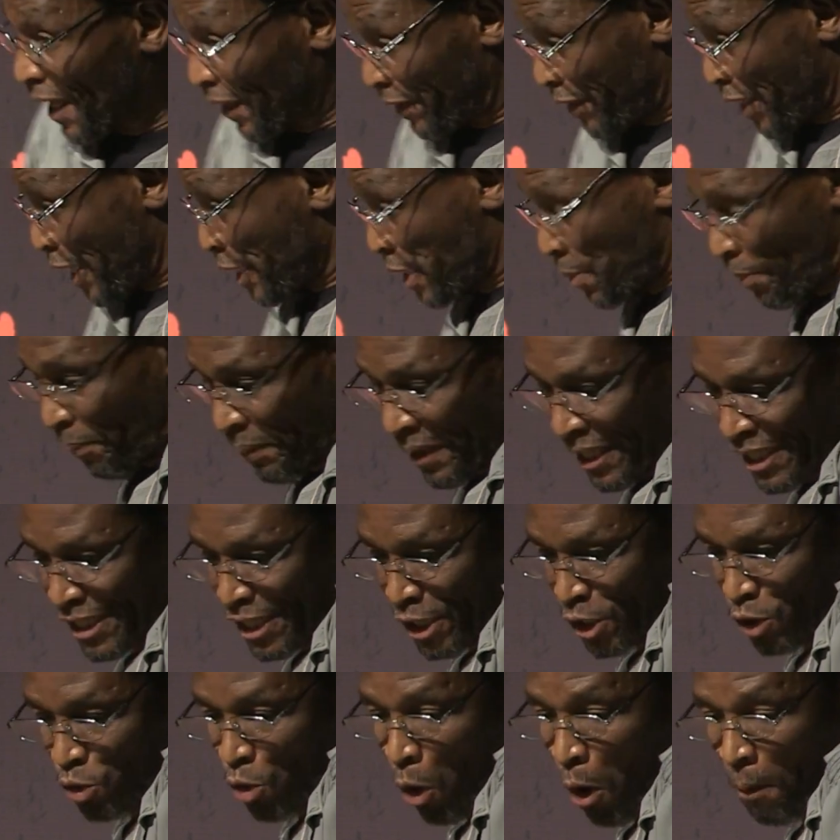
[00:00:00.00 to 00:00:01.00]
This bitch
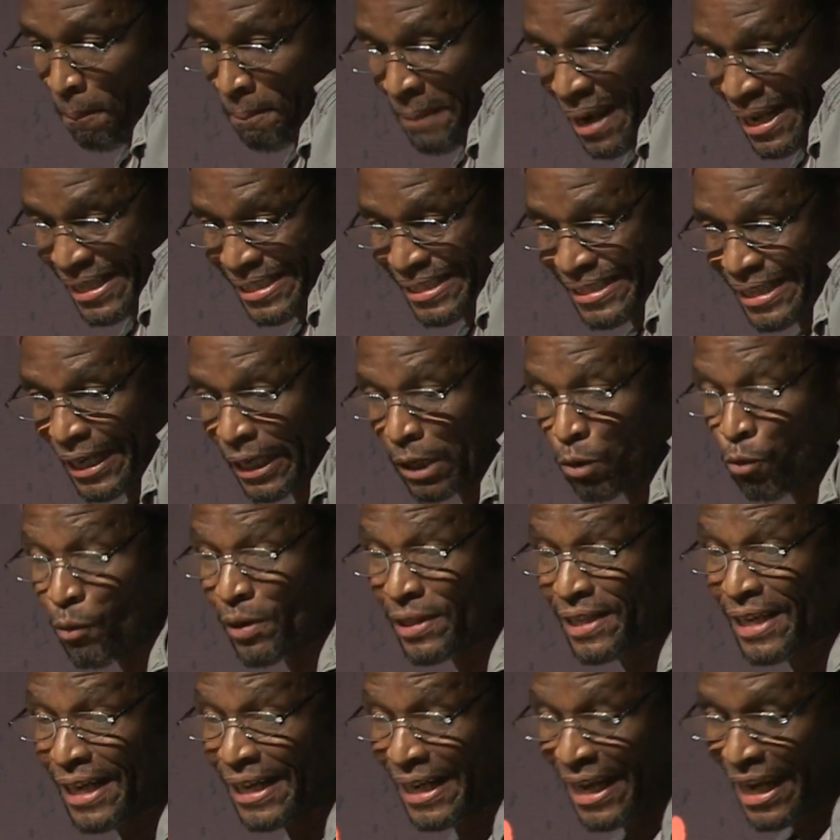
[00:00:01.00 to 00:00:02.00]
is domestic
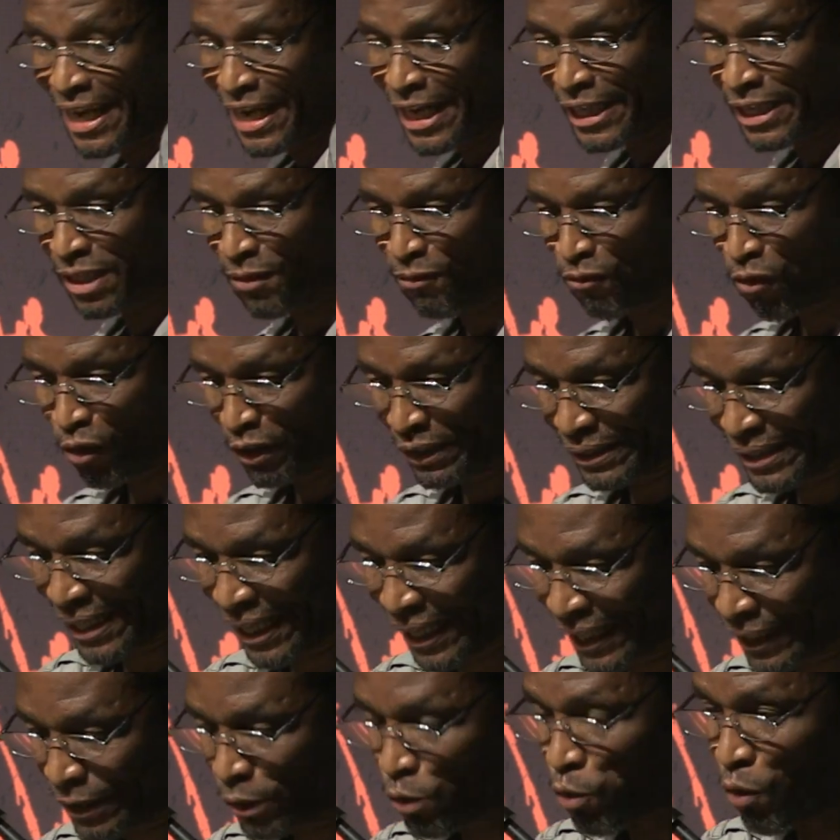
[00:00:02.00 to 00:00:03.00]
with an itch for
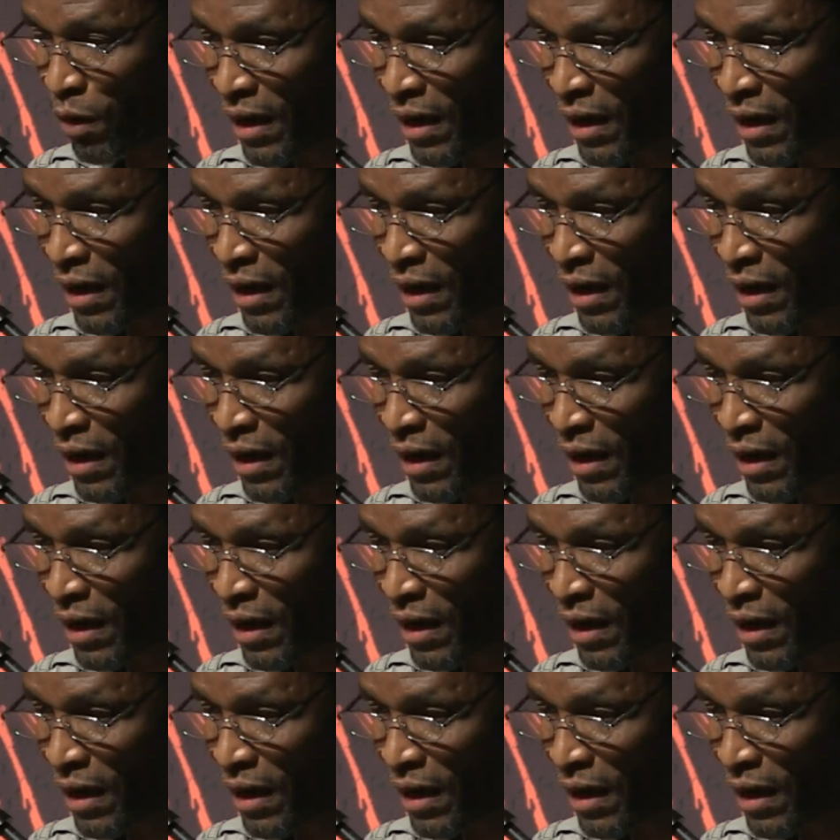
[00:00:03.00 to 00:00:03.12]
dick to